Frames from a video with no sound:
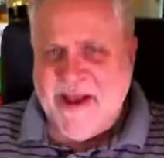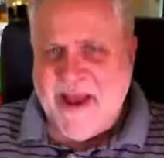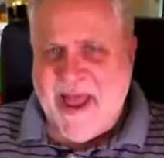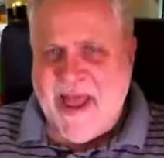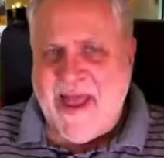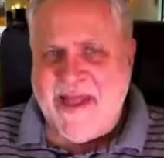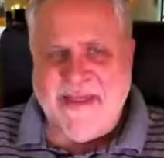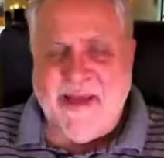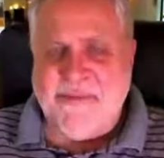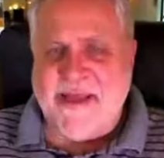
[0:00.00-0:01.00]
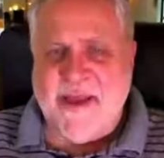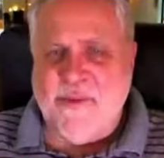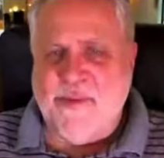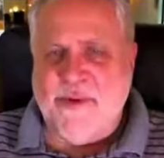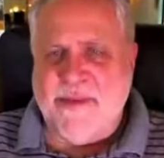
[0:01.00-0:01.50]
And I'm saying,
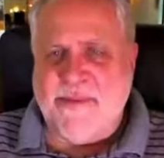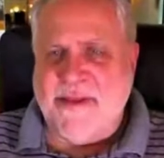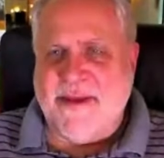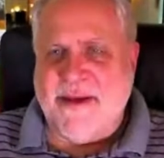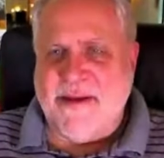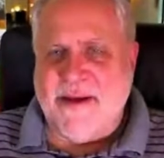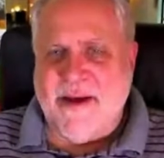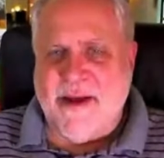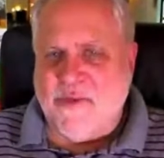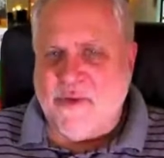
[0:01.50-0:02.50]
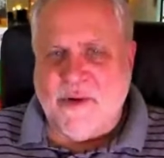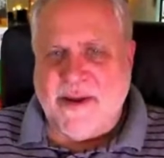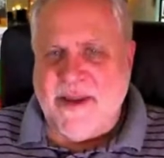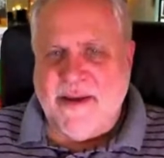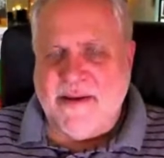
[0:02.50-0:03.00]
what about the
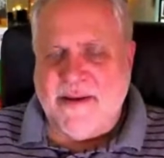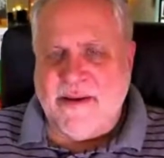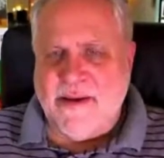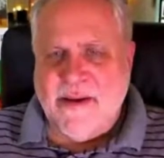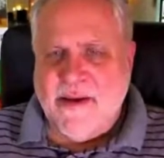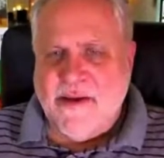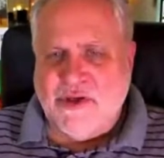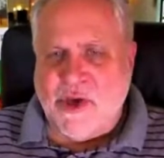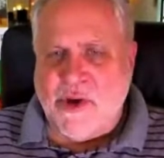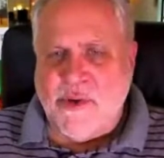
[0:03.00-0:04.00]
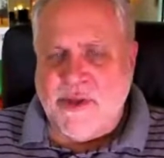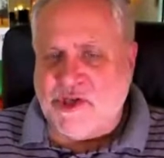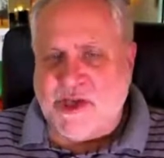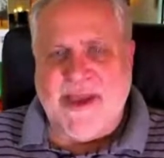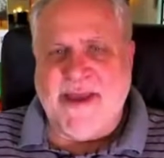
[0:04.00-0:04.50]
hardworking Joe and
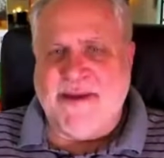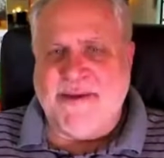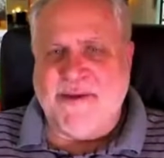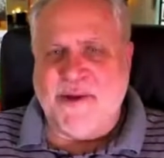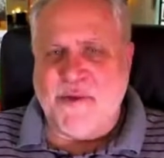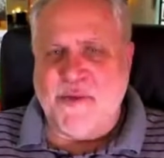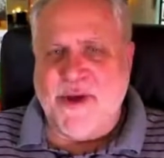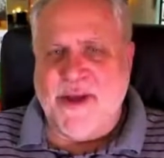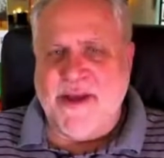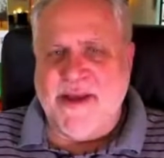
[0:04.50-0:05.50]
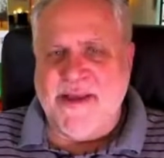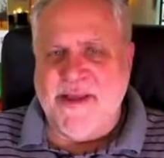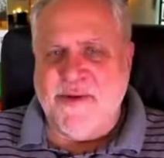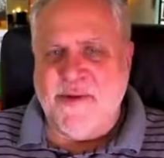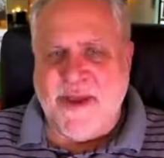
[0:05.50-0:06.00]
Jane?
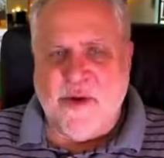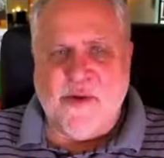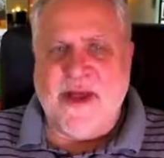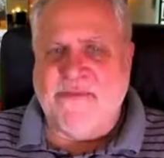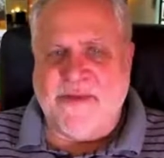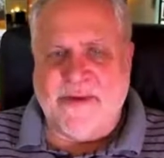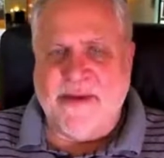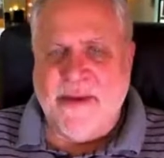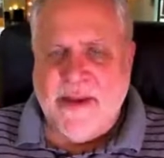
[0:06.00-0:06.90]
Do they all have to,